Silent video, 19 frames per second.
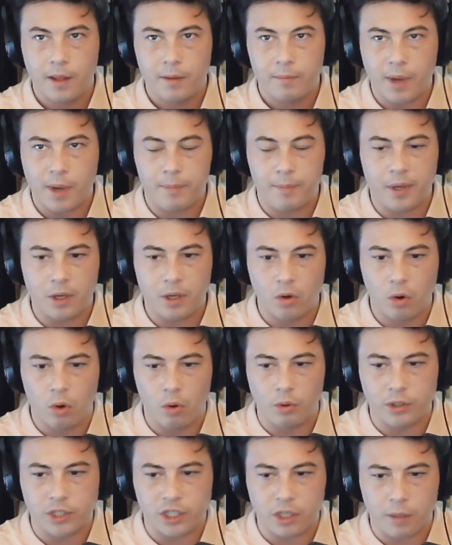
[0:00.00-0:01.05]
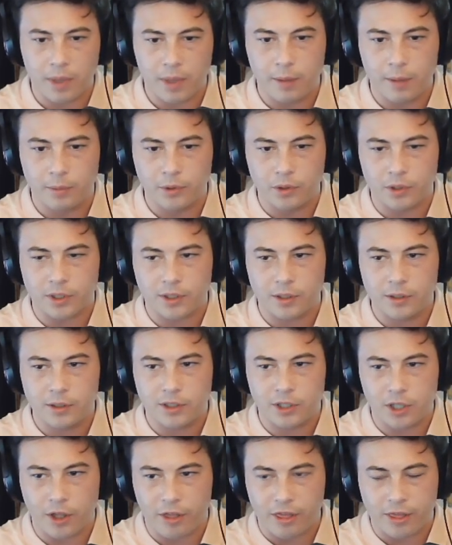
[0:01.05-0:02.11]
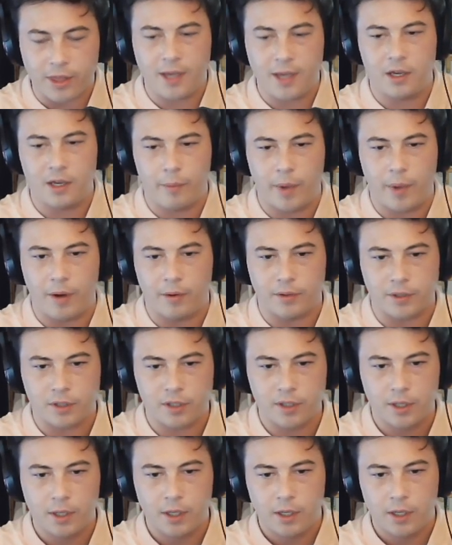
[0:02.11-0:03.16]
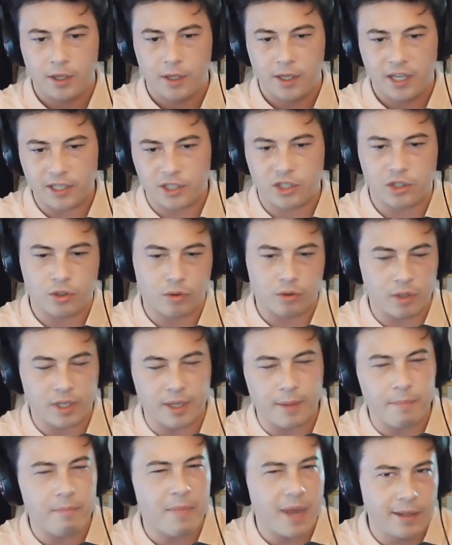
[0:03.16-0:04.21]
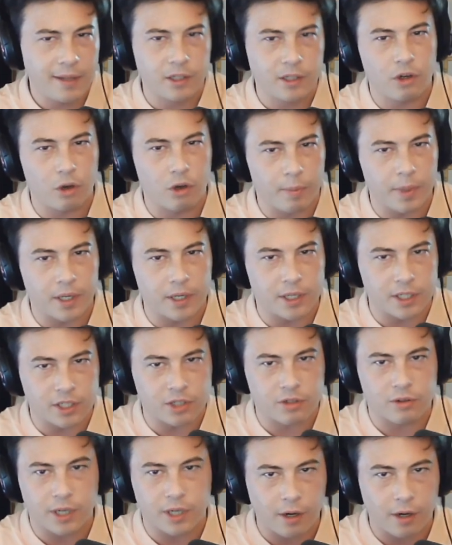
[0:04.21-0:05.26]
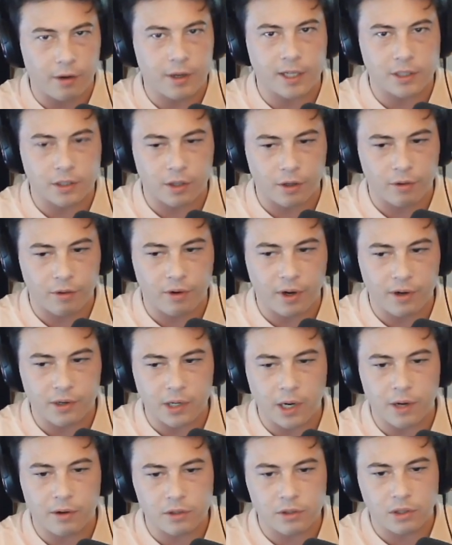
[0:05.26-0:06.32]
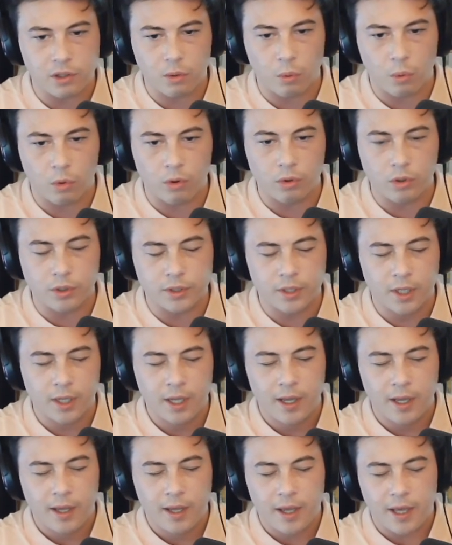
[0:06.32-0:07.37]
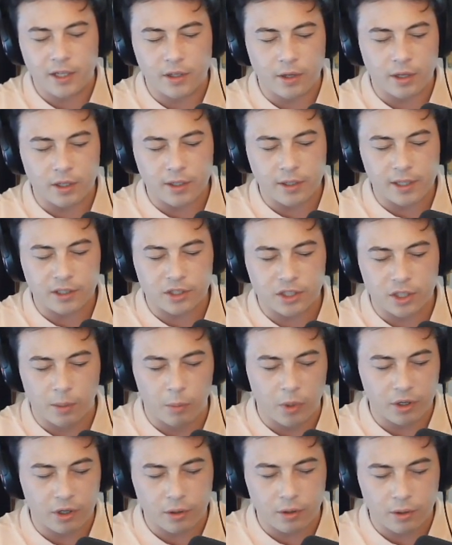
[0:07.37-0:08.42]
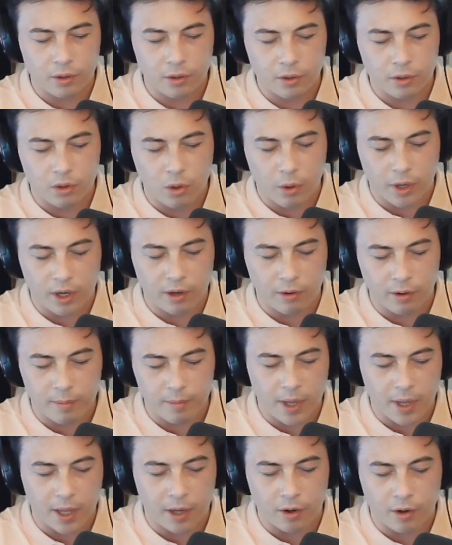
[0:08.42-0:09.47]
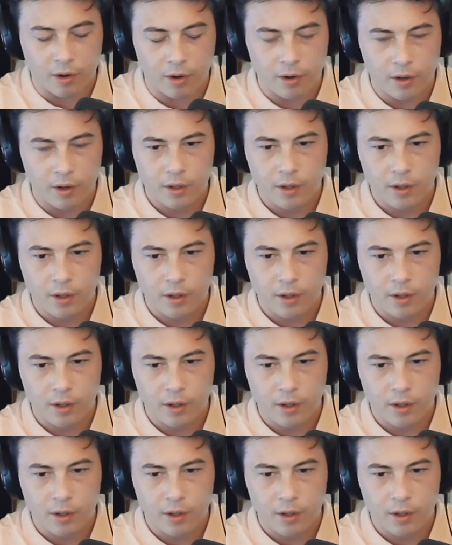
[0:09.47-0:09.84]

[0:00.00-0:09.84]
My big goal is to be able to to think about history and mainly European history, and I'll get to other areas of the world in a somewhat coherent manner